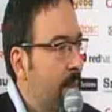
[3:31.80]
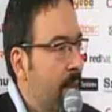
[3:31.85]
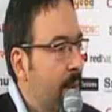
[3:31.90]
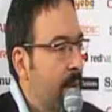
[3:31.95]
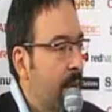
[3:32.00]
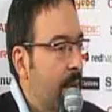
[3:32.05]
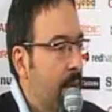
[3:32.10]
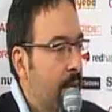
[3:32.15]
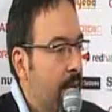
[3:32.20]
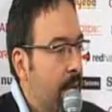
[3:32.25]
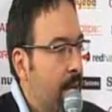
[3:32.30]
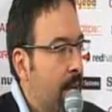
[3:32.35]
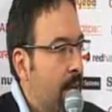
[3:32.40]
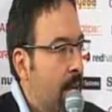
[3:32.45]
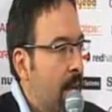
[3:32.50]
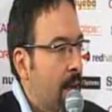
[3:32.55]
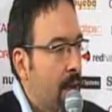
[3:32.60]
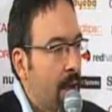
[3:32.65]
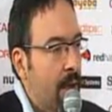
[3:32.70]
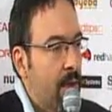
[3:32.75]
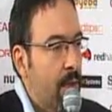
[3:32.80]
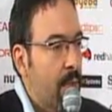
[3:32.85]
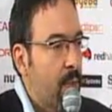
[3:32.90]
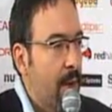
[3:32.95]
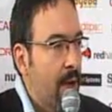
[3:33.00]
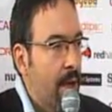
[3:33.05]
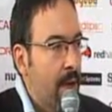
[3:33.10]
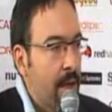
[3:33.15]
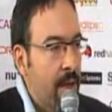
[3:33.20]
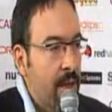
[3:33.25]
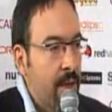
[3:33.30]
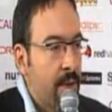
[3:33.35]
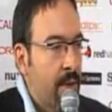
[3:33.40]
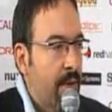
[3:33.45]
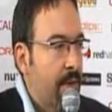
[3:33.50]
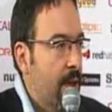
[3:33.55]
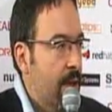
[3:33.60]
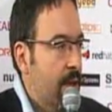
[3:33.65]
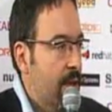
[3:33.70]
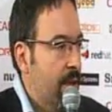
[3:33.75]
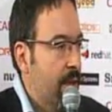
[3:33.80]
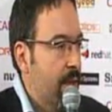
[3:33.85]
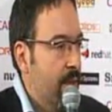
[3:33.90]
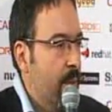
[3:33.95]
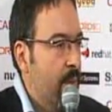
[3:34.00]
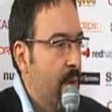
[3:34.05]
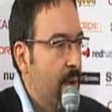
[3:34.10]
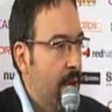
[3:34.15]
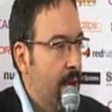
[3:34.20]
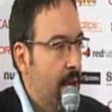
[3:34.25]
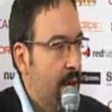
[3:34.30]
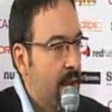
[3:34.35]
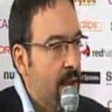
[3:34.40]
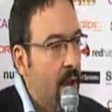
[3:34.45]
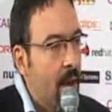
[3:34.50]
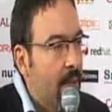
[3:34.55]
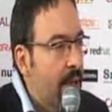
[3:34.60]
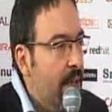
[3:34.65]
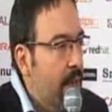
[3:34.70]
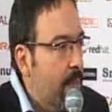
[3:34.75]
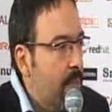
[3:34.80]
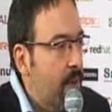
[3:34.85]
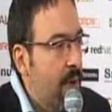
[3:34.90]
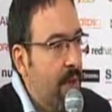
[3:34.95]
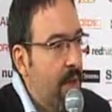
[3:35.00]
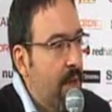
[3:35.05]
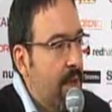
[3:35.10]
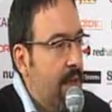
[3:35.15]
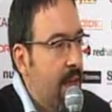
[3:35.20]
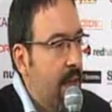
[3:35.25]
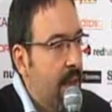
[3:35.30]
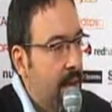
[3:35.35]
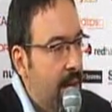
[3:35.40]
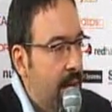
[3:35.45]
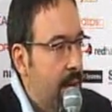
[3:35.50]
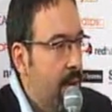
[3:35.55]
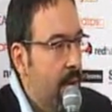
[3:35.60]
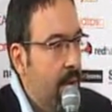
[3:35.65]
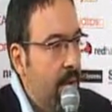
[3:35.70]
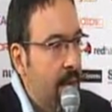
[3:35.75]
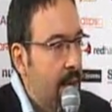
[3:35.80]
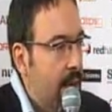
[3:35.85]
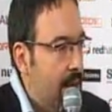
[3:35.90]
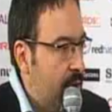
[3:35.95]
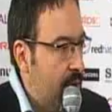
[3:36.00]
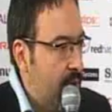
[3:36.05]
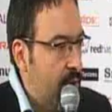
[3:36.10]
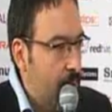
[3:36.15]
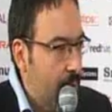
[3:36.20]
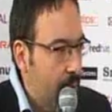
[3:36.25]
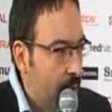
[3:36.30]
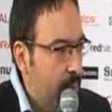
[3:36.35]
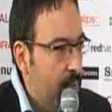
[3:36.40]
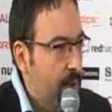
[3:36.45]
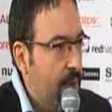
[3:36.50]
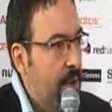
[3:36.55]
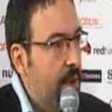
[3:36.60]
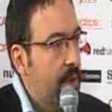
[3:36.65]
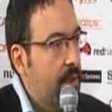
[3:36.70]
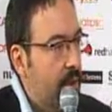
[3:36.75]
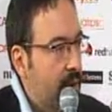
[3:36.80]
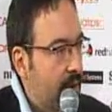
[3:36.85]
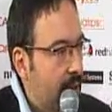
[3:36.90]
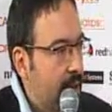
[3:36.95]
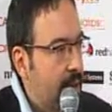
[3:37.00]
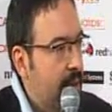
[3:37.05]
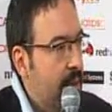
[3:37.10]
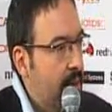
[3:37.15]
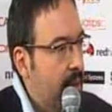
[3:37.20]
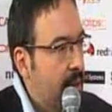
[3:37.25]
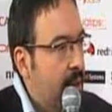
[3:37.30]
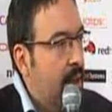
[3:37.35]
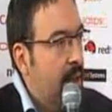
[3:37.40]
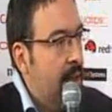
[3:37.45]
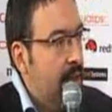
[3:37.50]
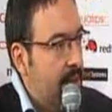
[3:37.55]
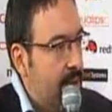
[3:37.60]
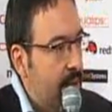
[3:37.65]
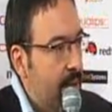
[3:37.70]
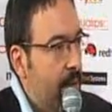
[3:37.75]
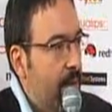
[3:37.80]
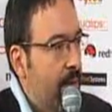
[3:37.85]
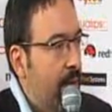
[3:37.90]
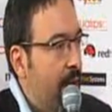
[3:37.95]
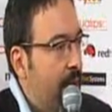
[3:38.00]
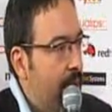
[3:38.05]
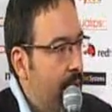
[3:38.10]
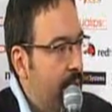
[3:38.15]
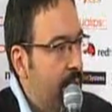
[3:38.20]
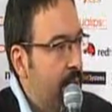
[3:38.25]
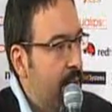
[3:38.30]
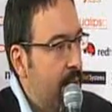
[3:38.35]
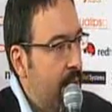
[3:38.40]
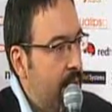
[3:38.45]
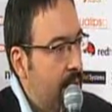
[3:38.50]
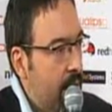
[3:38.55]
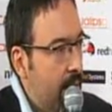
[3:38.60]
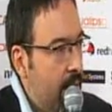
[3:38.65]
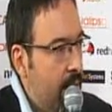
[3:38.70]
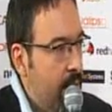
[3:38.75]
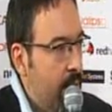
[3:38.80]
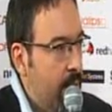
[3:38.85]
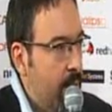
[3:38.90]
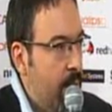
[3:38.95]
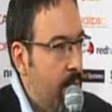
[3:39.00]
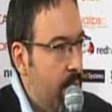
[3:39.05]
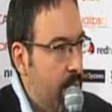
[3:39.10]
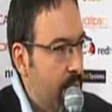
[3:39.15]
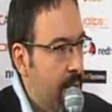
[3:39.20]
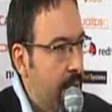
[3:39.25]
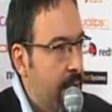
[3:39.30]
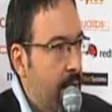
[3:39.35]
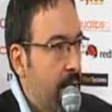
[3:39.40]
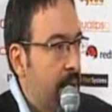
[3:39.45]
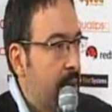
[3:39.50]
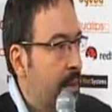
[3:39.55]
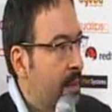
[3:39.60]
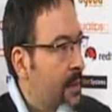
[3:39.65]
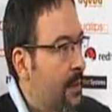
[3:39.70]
maybe a new product, a new version of the product? How many products are in your line? Just one product, or are there several variants of your product?